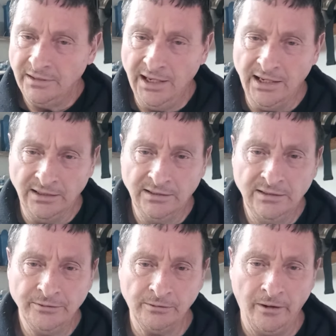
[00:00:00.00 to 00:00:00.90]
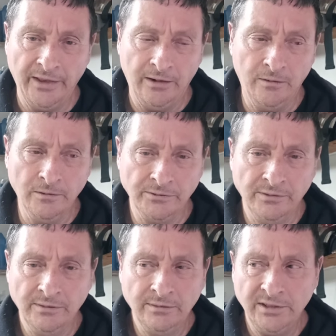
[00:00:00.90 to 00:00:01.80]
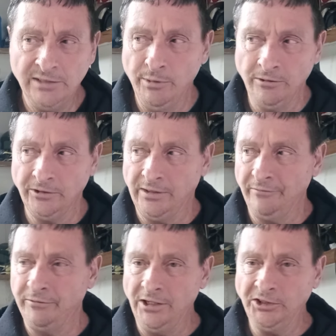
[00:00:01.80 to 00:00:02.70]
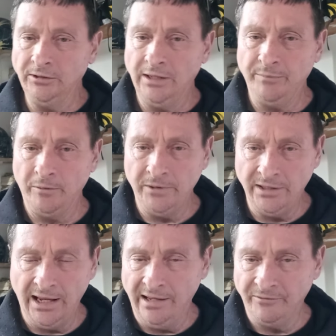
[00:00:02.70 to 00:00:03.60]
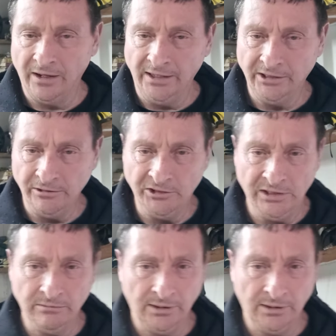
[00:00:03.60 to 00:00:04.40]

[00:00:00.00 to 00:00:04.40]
Yeah, they're all that old. These motors aren't freshened up that we have guys that you see